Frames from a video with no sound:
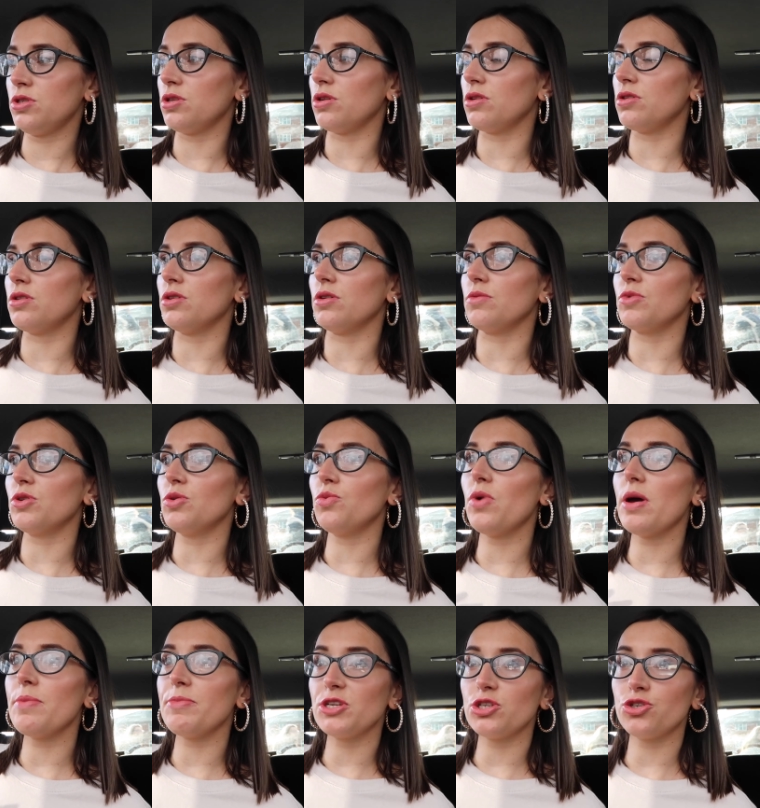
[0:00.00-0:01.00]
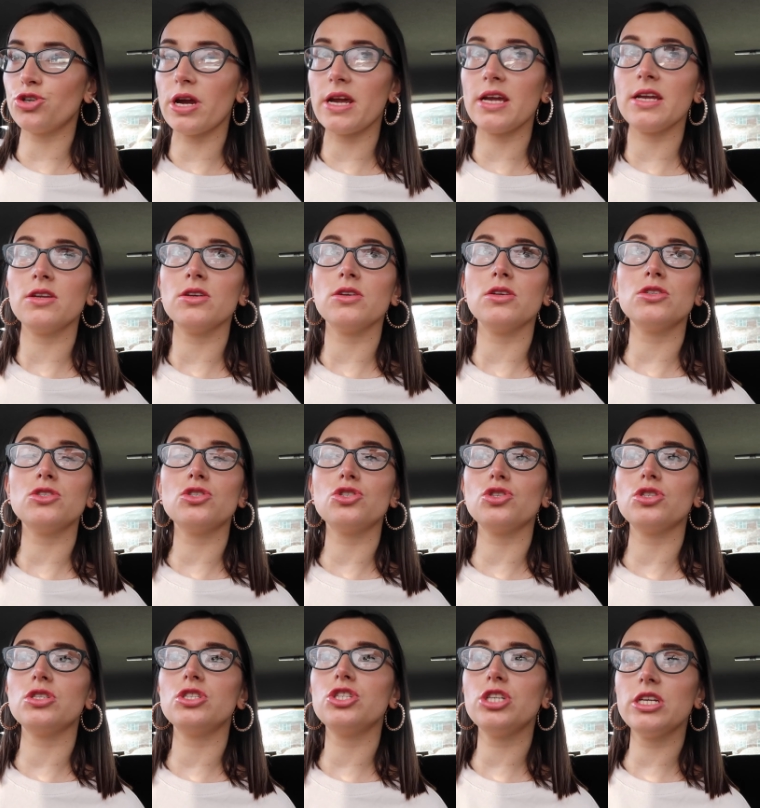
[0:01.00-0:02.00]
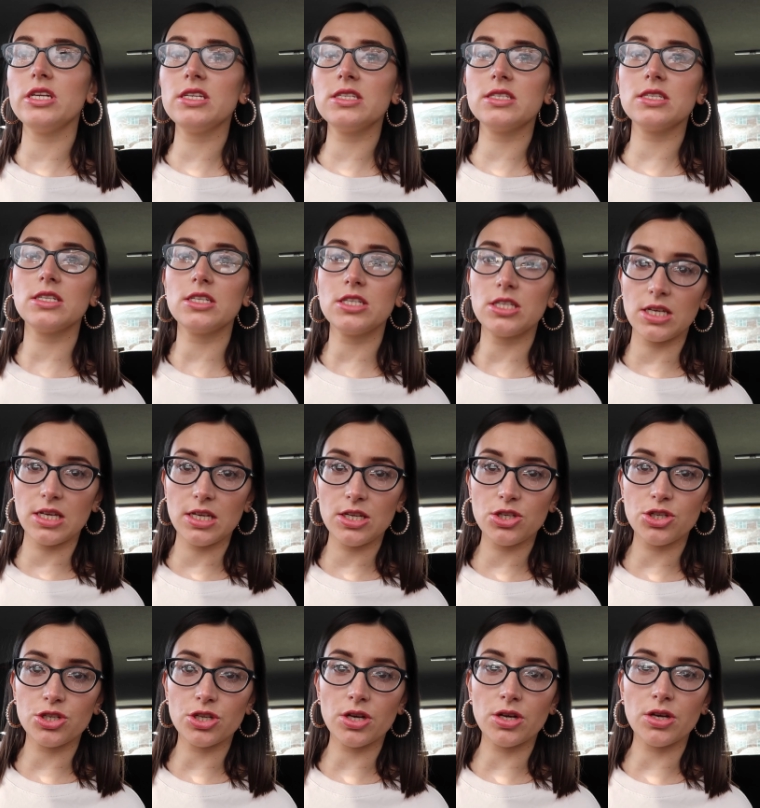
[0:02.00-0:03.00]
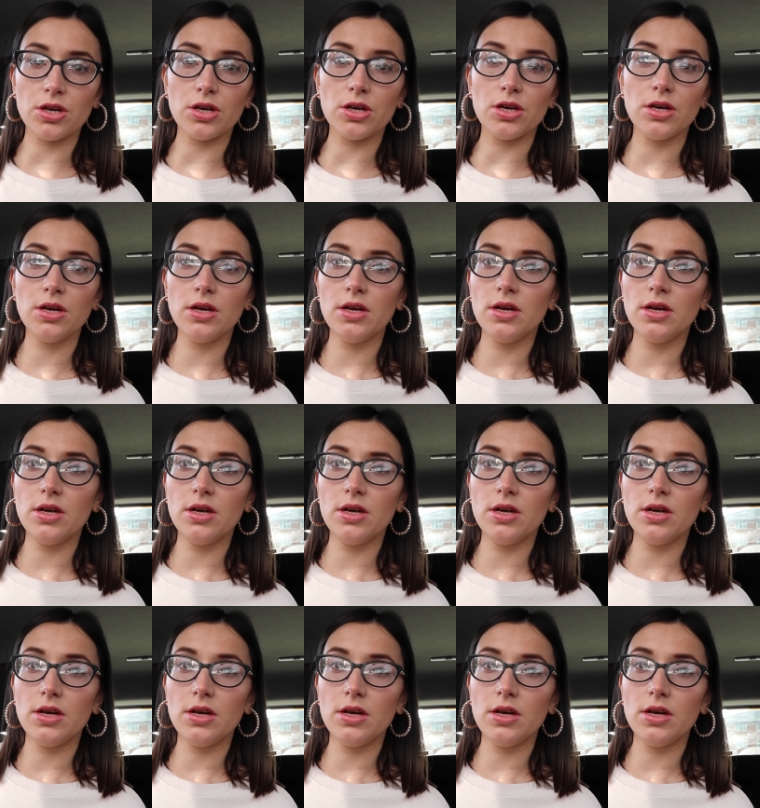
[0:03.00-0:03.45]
So I thought I'm going to wear my trainers, just jeans and a t-shirt,